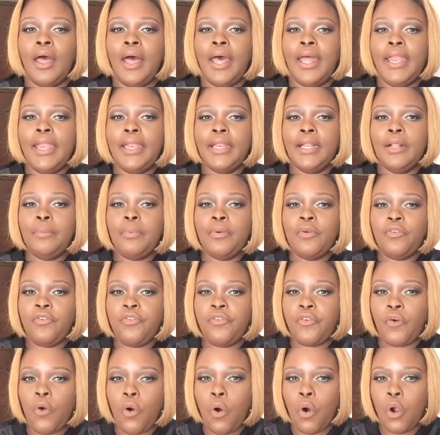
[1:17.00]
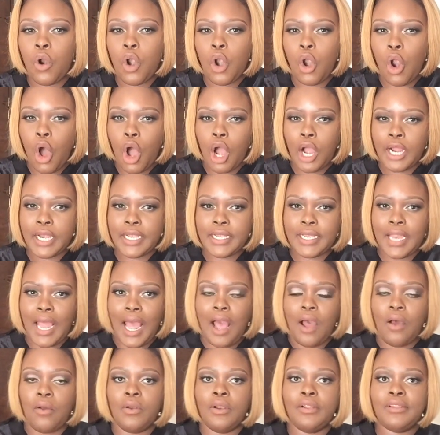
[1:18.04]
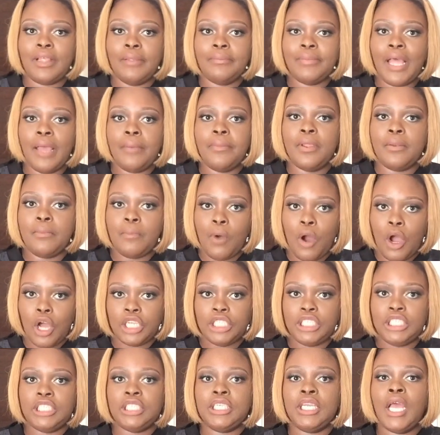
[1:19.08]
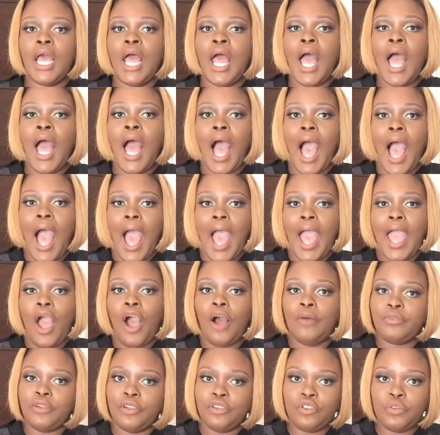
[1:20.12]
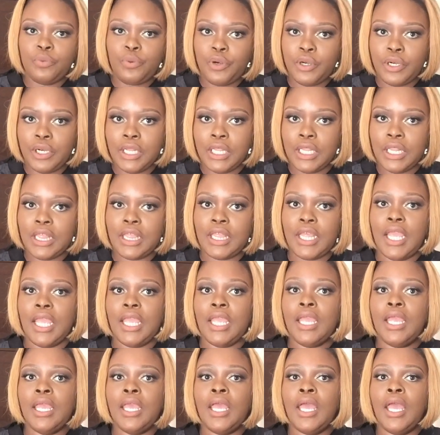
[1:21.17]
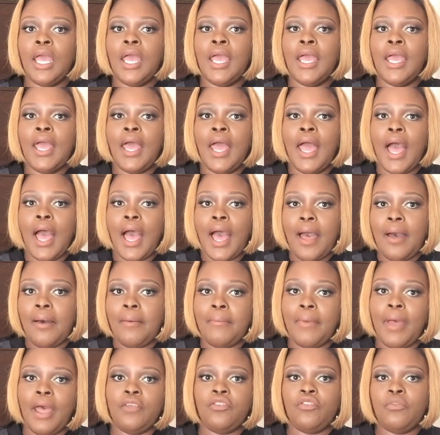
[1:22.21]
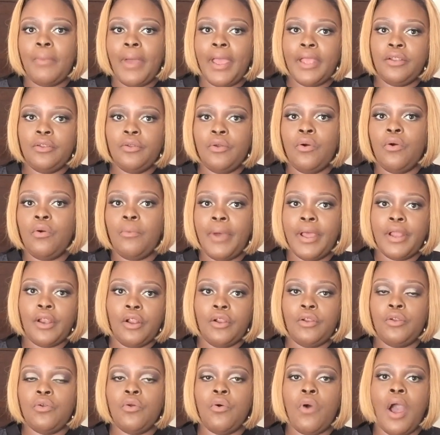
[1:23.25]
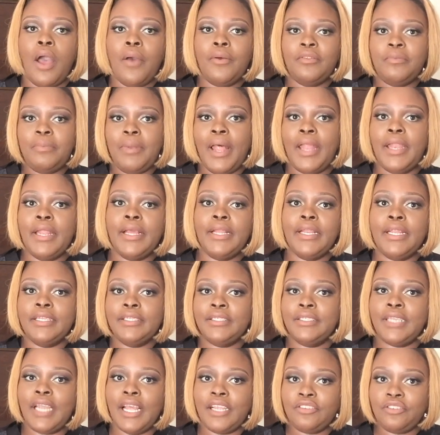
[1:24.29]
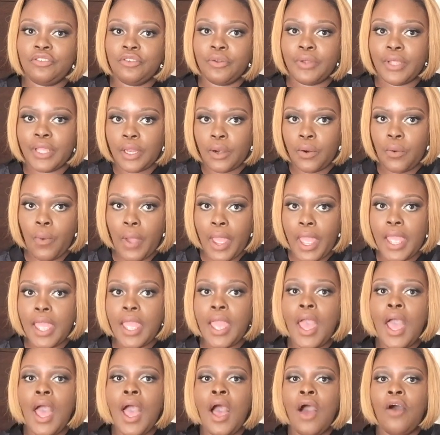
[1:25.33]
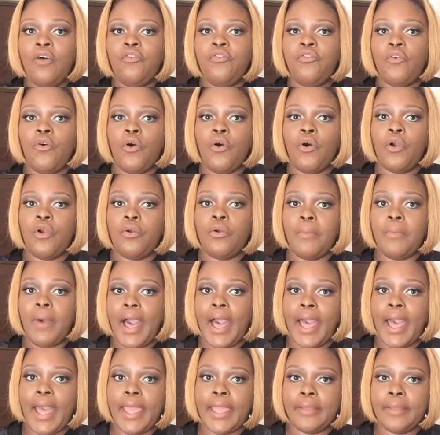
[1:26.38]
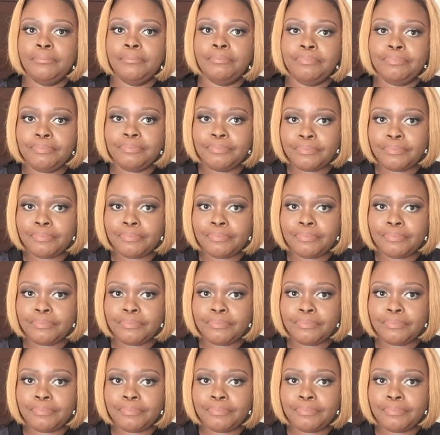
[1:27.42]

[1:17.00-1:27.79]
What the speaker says: A little before lockdown, sometime in March, I hopped onto Pretty Little Thing. As you might know, might not know, I was planning an international getaway for my